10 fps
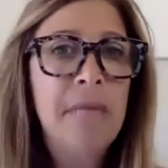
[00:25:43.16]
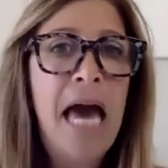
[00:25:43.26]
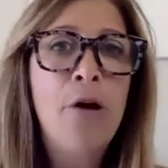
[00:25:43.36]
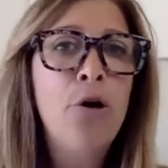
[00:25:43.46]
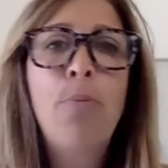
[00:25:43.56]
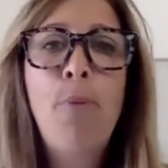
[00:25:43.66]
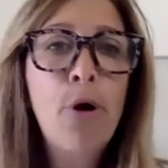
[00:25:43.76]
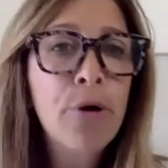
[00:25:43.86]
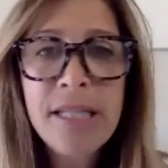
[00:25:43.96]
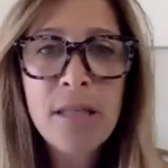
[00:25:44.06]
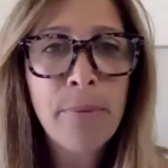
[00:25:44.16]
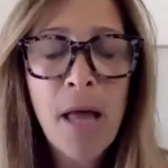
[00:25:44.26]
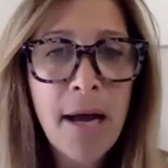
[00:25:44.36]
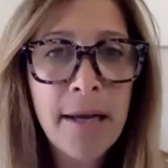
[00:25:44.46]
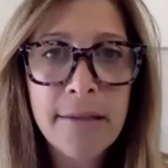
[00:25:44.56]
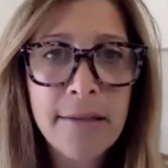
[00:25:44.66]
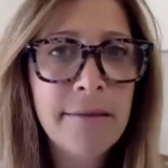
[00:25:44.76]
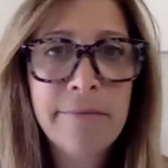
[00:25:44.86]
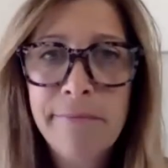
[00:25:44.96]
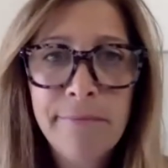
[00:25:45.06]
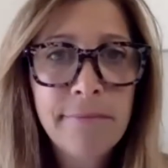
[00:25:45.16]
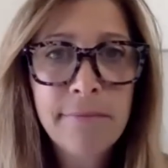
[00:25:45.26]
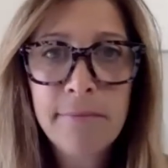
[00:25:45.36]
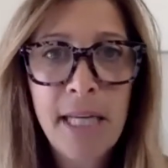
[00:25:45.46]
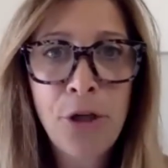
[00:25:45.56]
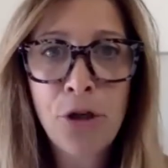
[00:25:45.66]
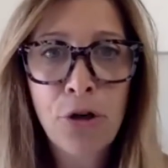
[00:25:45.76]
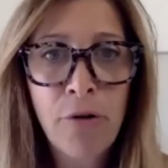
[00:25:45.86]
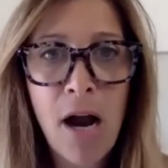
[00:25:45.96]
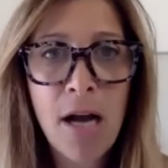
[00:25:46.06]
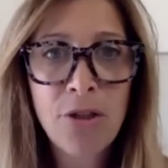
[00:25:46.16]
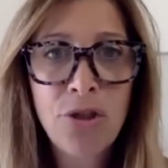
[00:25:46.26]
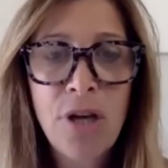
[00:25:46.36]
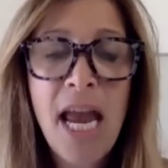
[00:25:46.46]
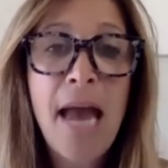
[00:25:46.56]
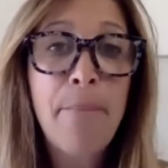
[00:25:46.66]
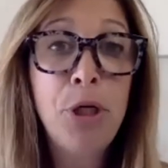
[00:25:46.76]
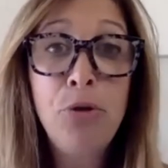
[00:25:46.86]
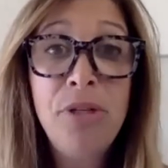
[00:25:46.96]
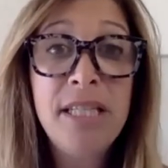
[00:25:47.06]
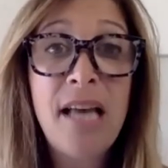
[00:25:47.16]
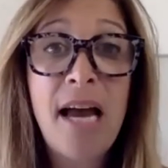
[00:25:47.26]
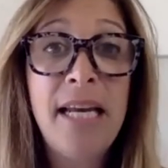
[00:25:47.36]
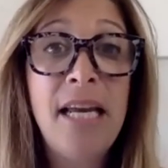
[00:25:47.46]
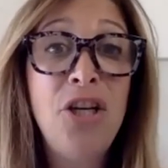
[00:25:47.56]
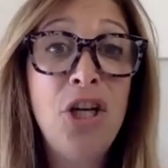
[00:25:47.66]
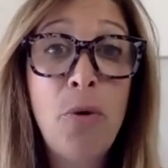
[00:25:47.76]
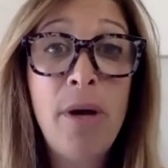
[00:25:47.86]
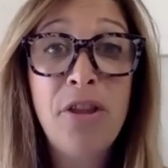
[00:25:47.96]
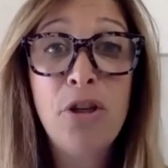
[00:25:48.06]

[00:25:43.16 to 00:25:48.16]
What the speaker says: I don't know, party supplies in your garage, but you decided, you know what?